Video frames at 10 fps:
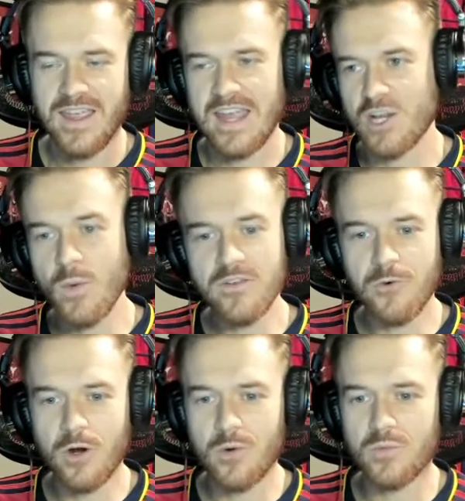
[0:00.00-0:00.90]
And going
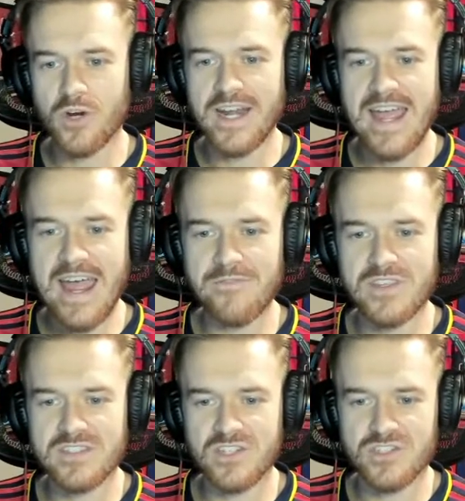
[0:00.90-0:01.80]
forward, we're going to have
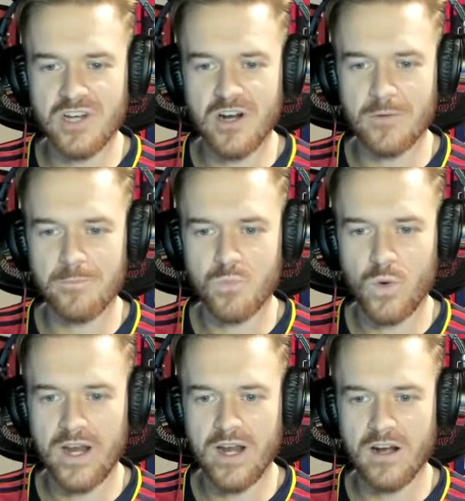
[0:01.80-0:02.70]
this concern
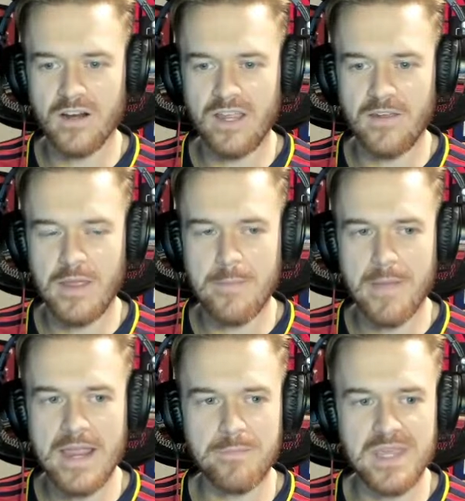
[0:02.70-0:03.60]
where it, it
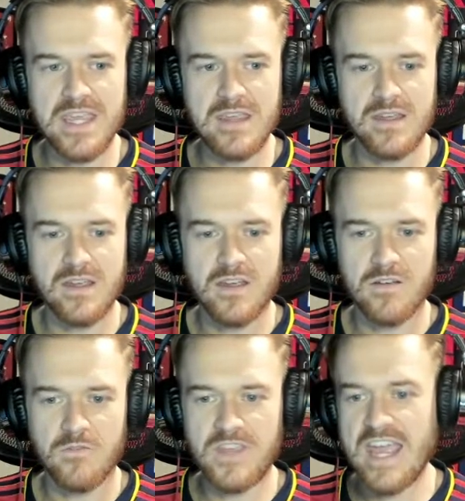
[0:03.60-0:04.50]
might be
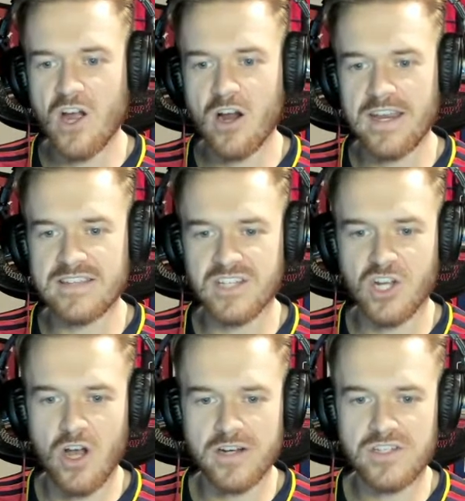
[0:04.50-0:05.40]
VAR
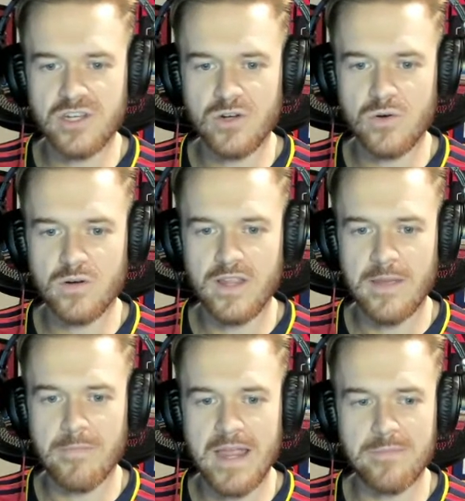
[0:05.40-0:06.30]
isn't gone to,
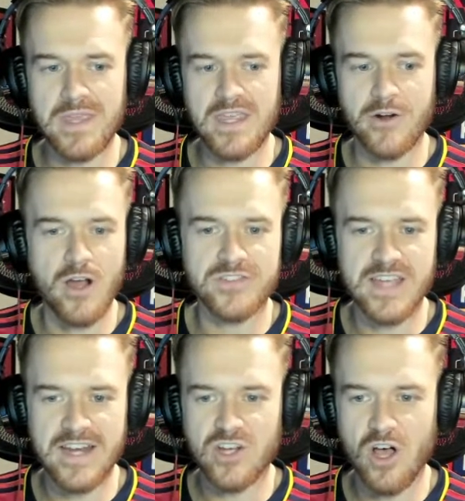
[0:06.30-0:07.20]
it might be an
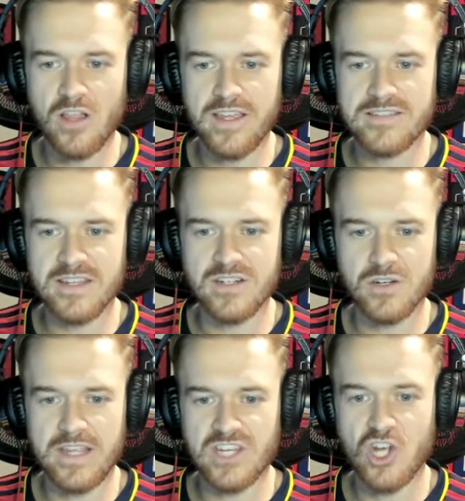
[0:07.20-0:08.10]
offside call isn't
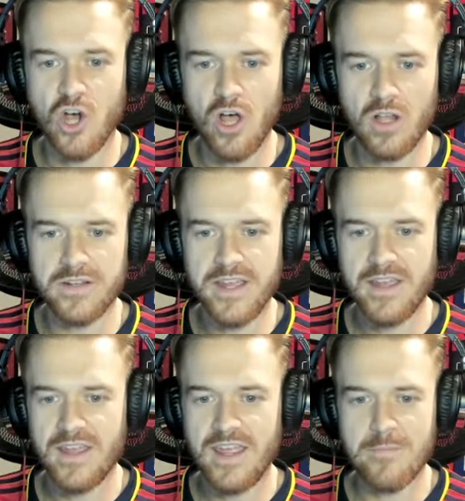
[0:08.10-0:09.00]
isn't called,
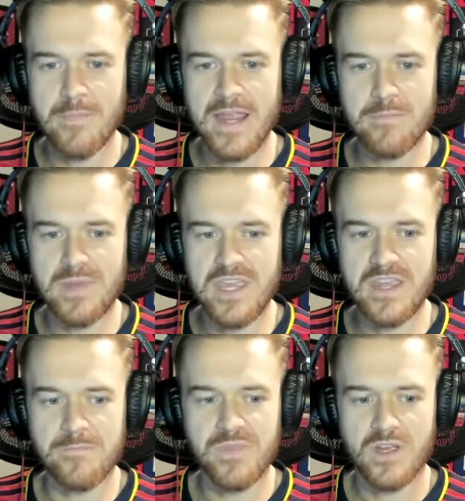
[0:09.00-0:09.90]
it might
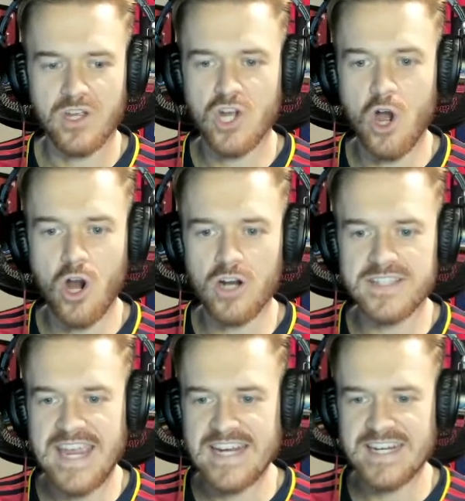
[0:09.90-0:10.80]
be
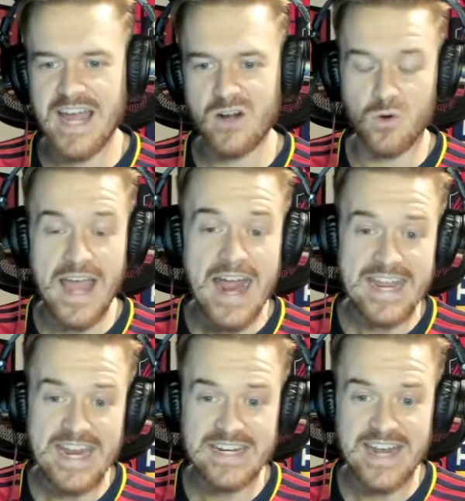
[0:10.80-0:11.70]
cards handed out or
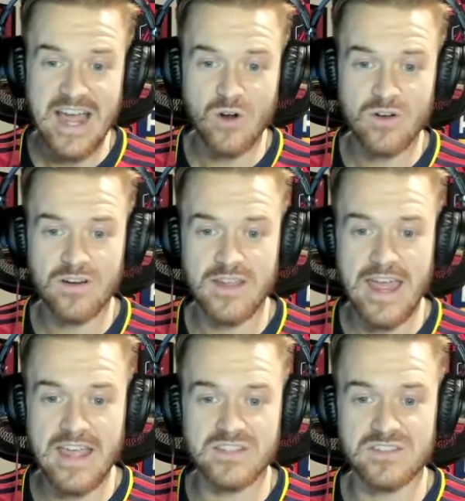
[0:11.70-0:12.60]
not handed out
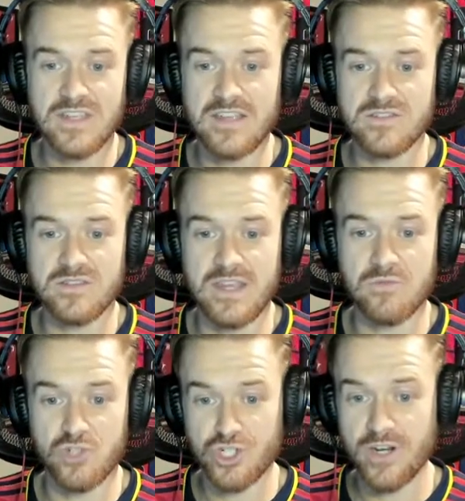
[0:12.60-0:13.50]
as as
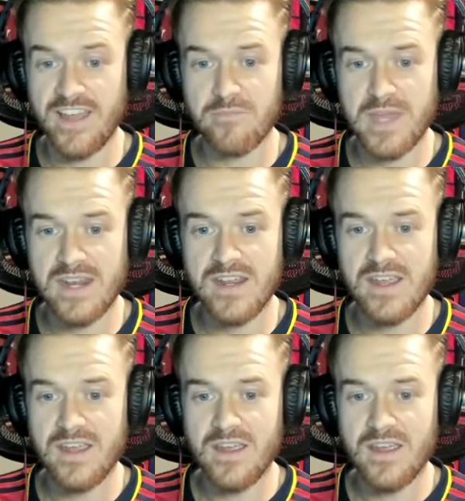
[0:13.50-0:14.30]
they should have been.